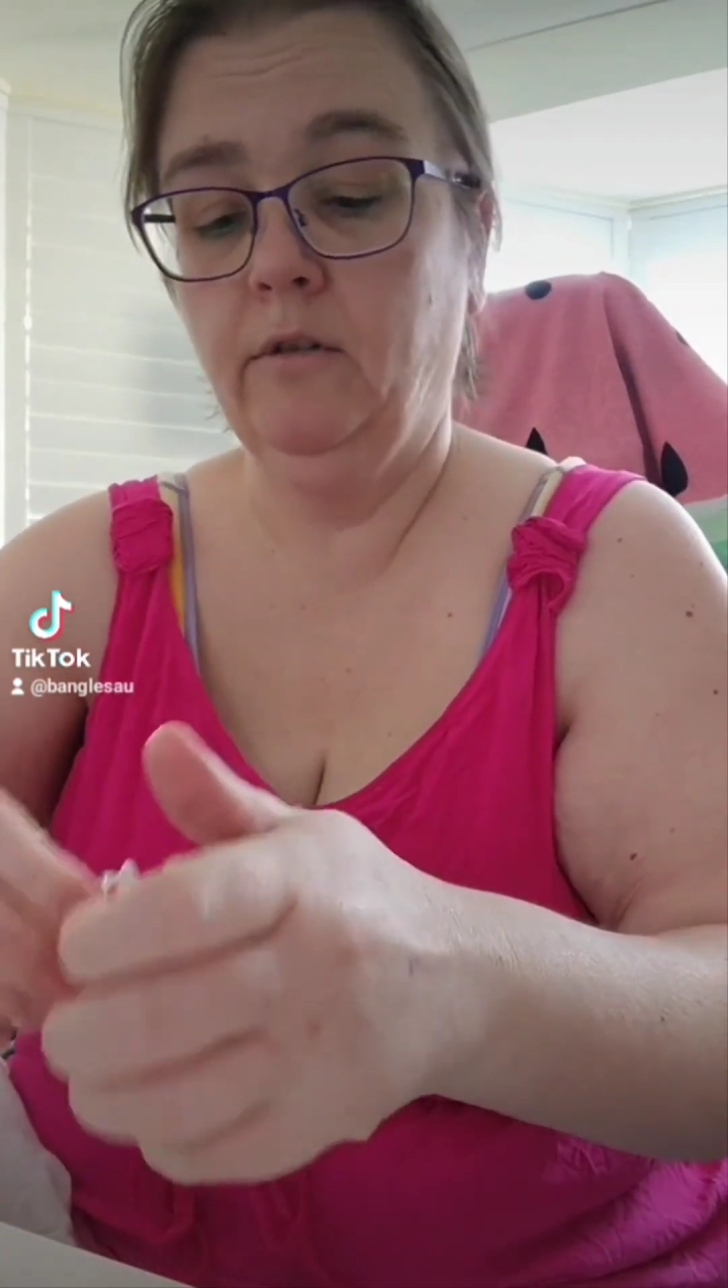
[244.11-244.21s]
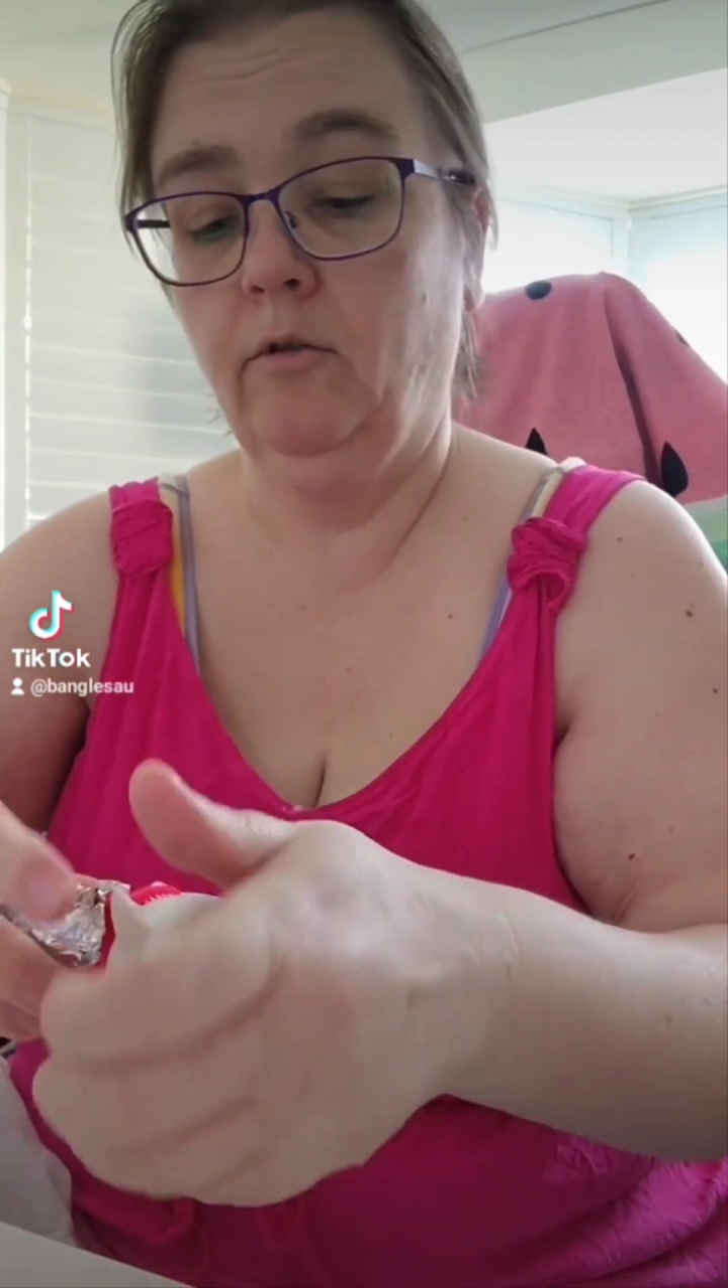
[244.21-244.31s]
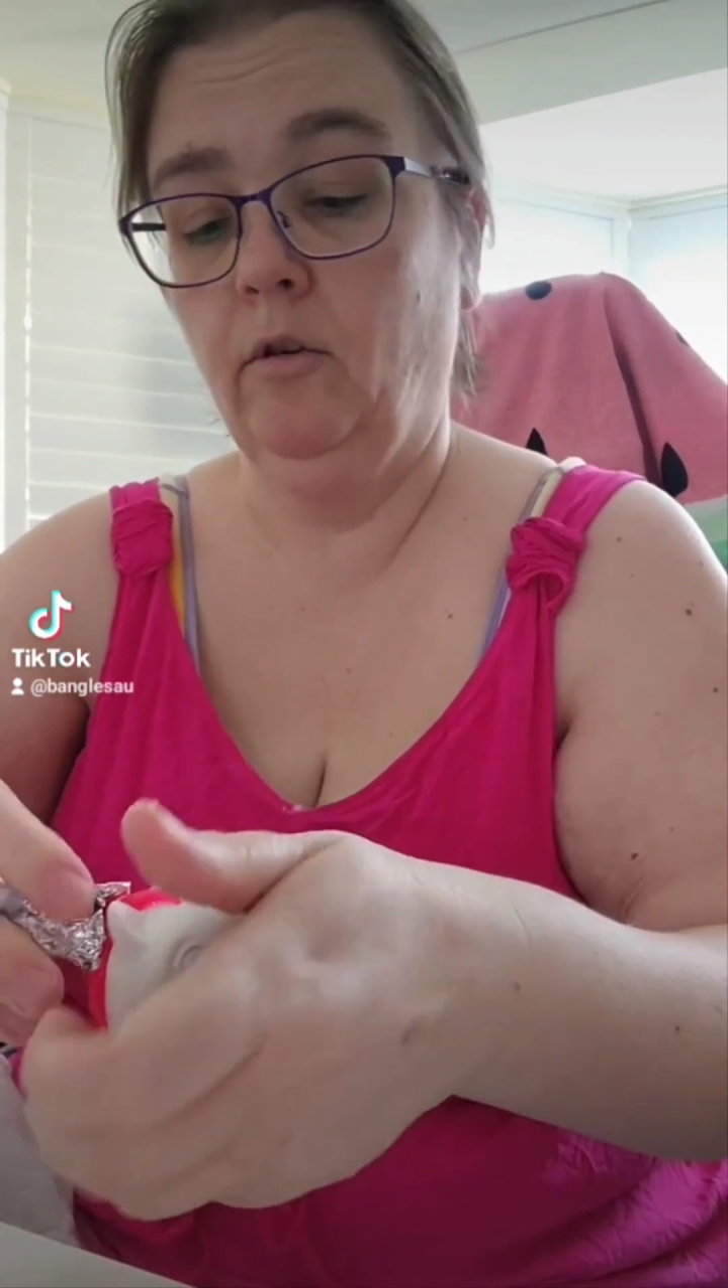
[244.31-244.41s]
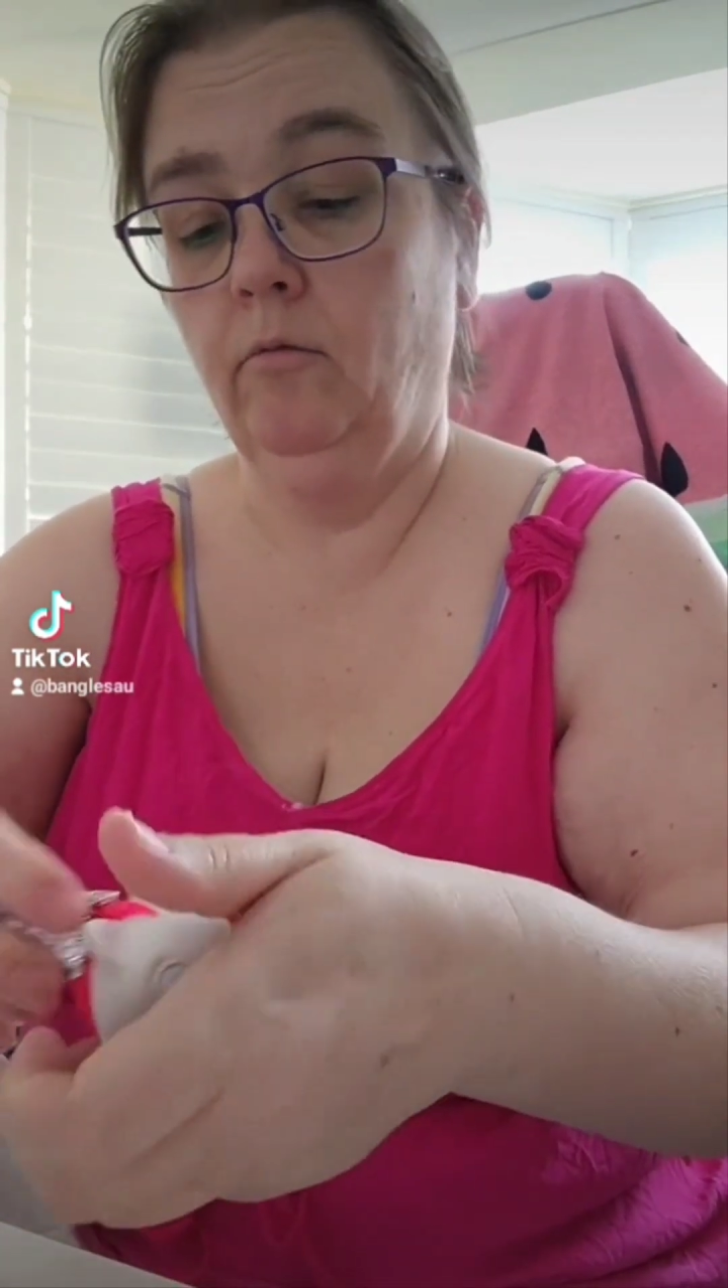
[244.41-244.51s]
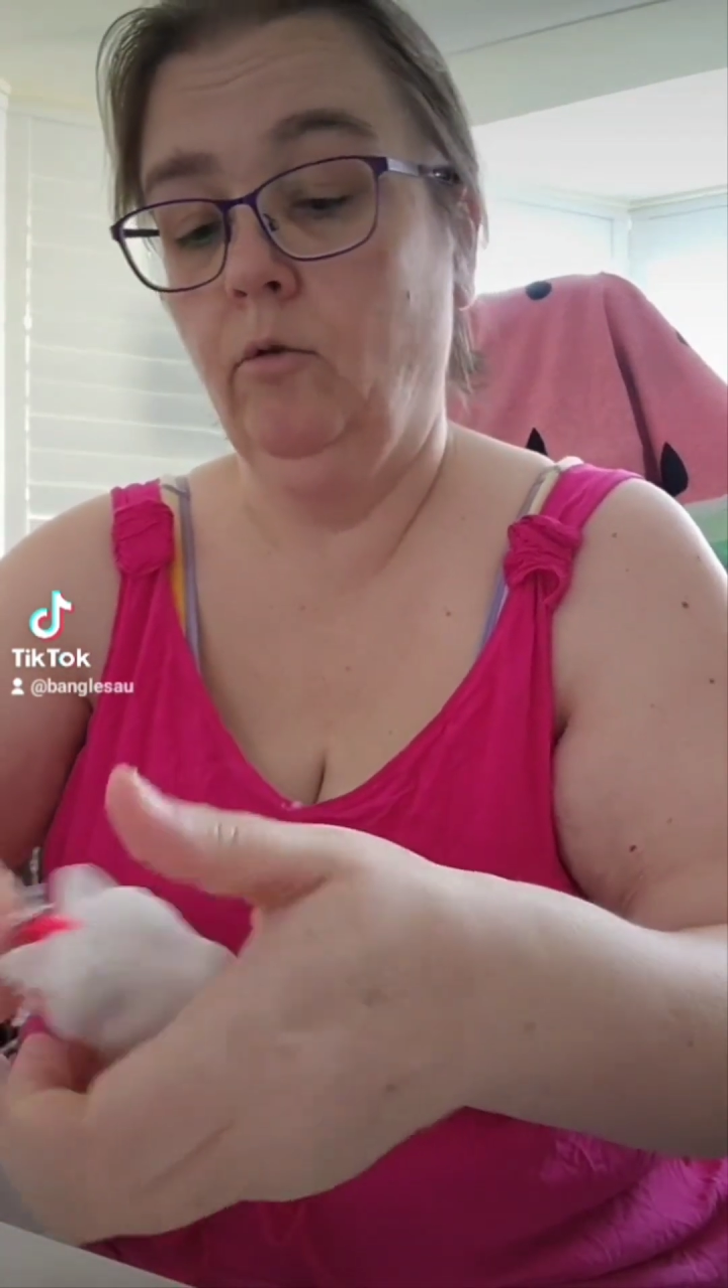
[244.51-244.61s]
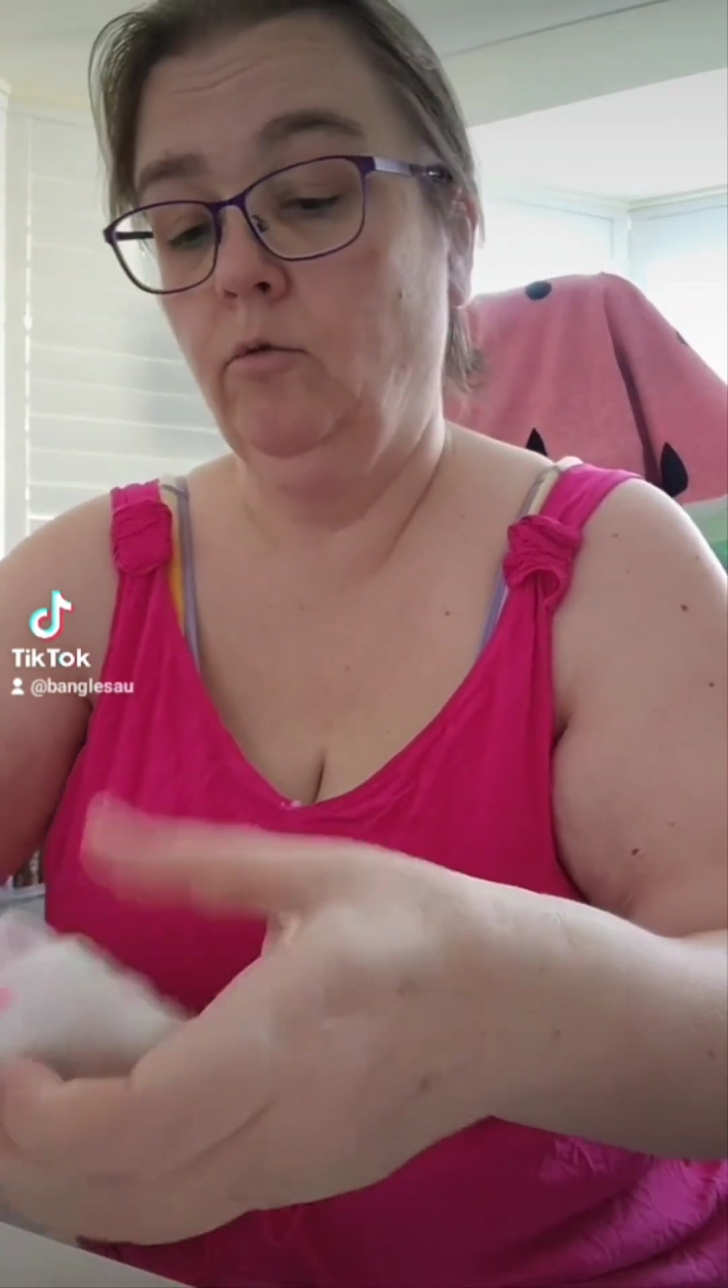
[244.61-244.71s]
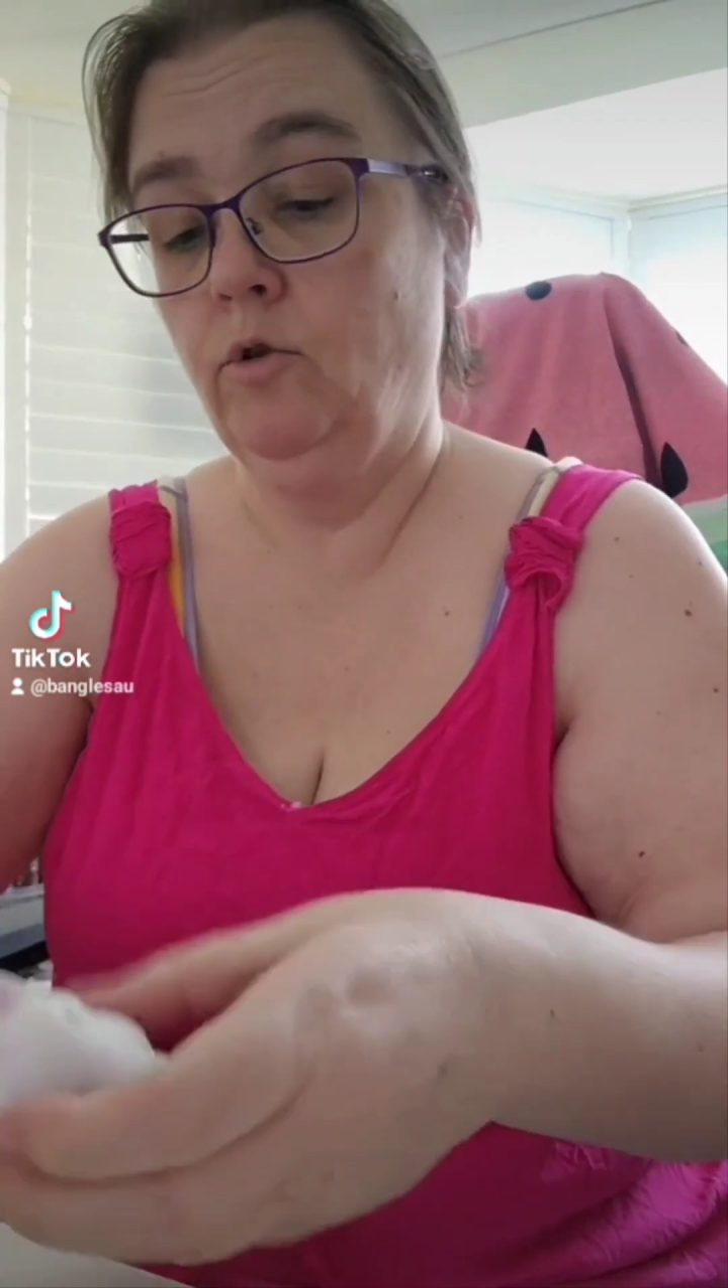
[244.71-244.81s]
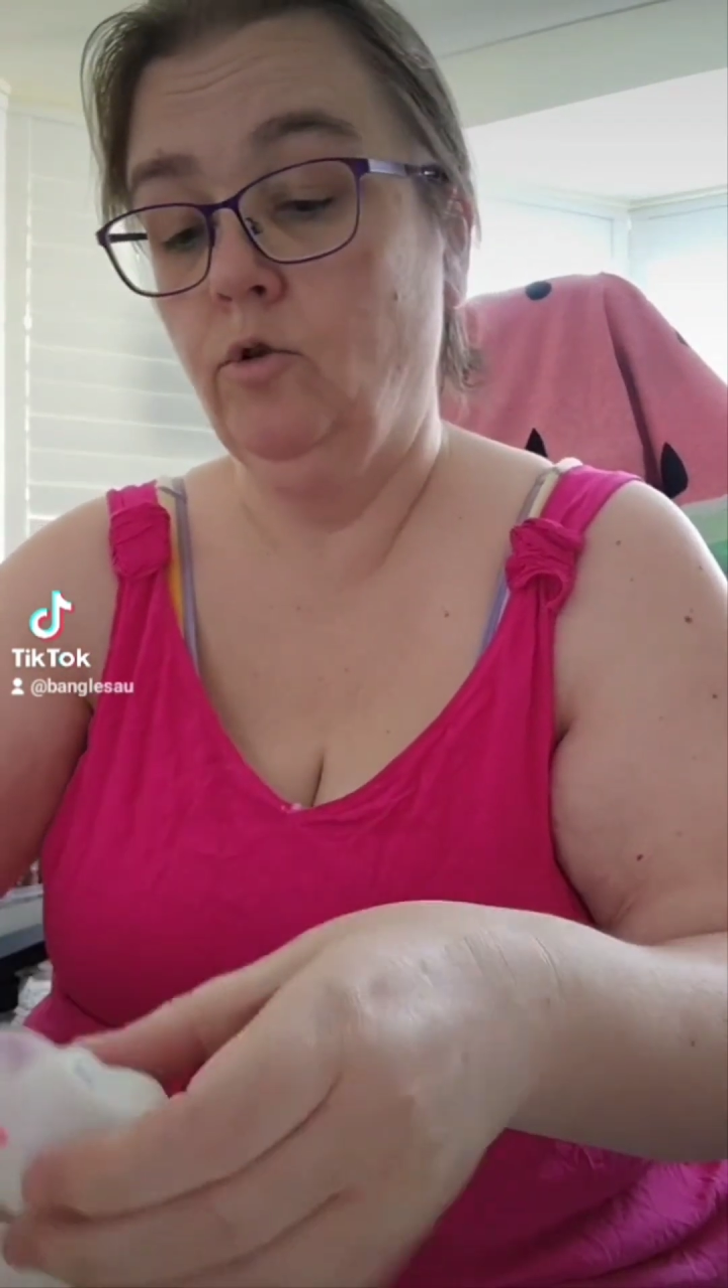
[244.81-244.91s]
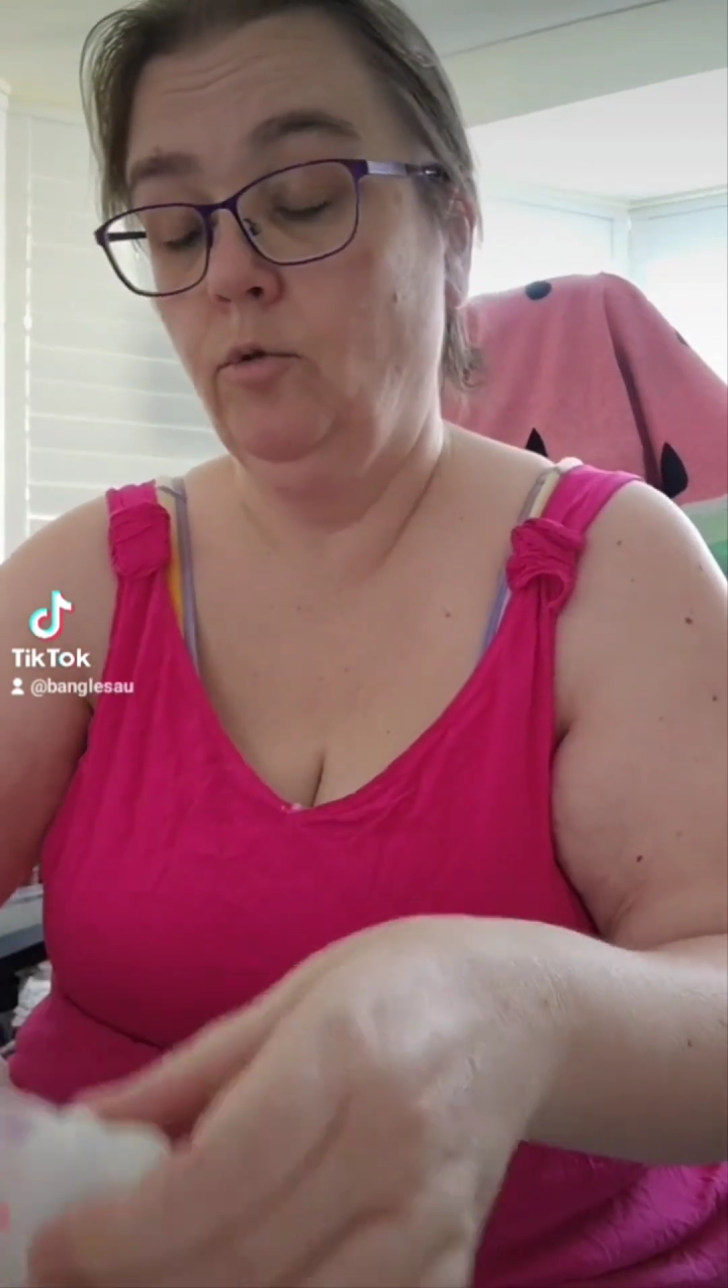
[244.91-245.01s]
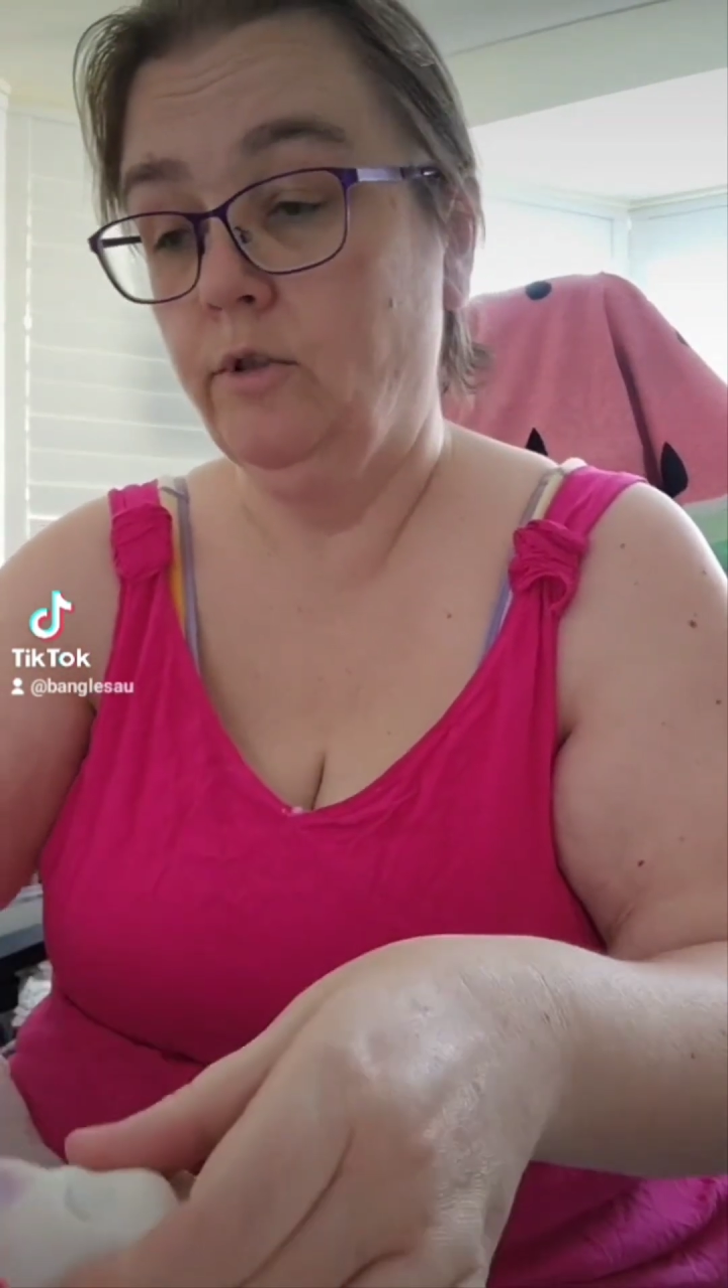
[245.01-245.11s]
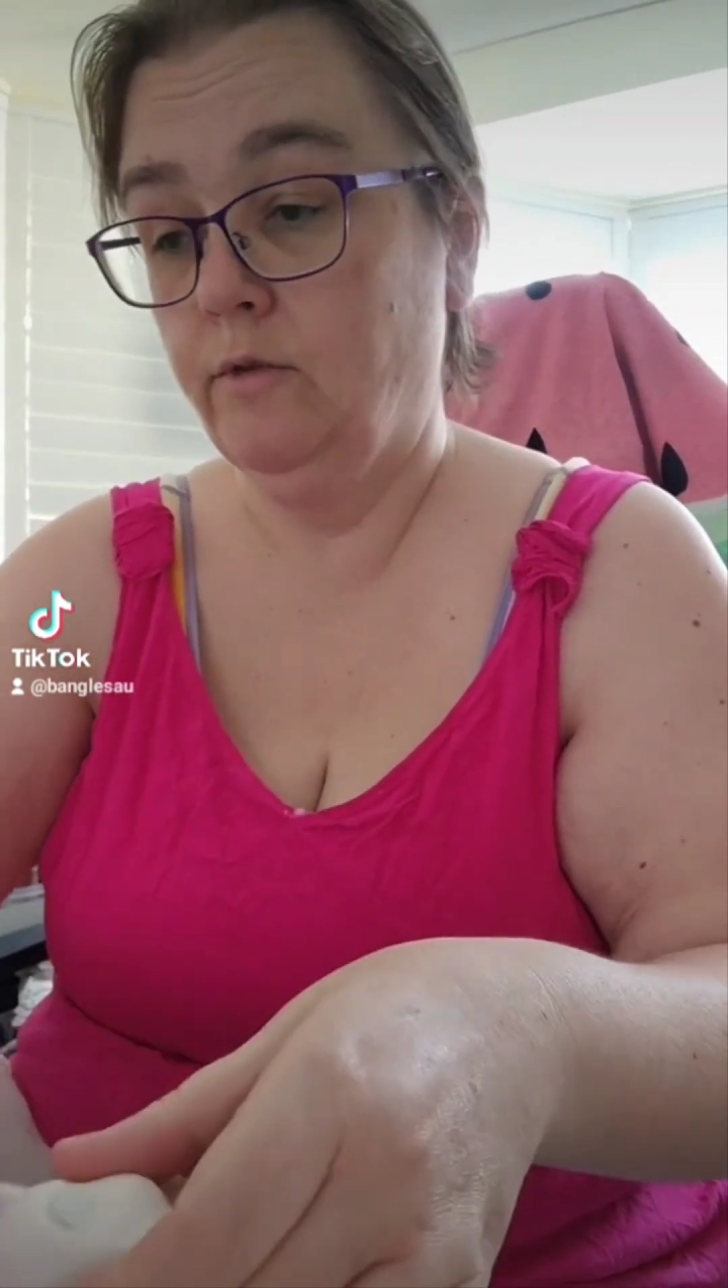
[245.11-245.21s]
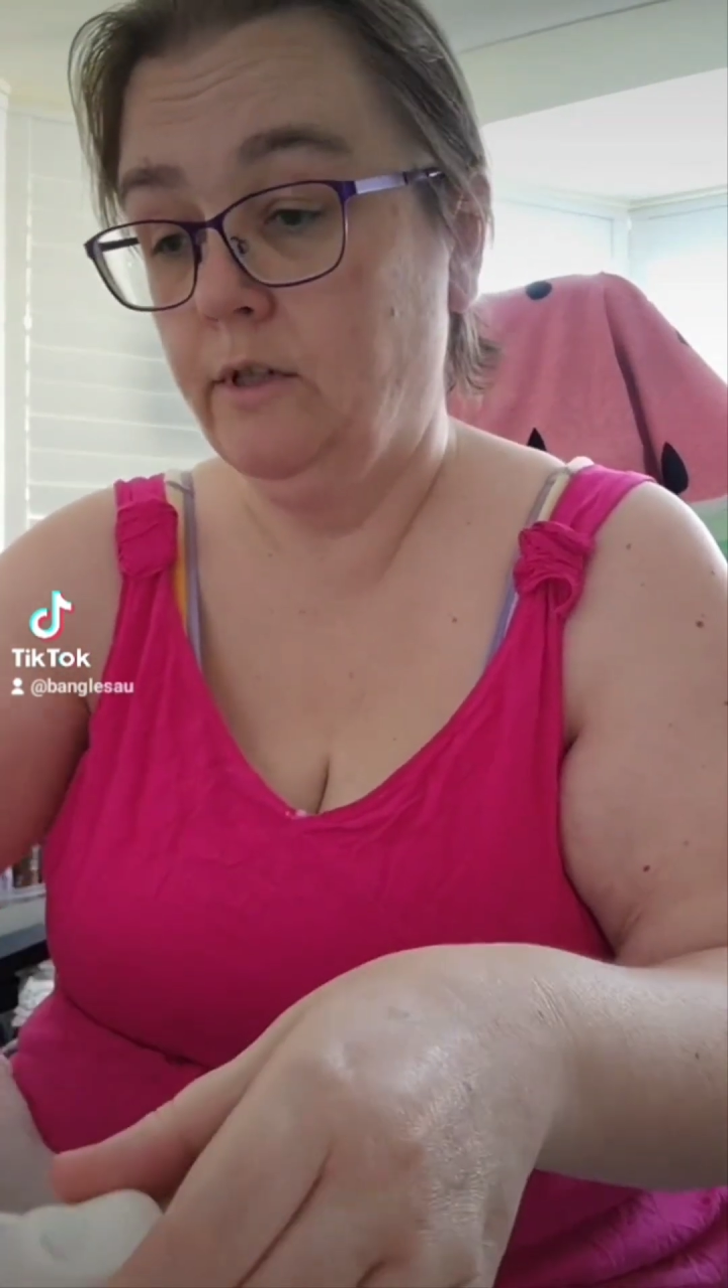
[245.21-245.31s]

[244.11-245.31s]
I've got all sorts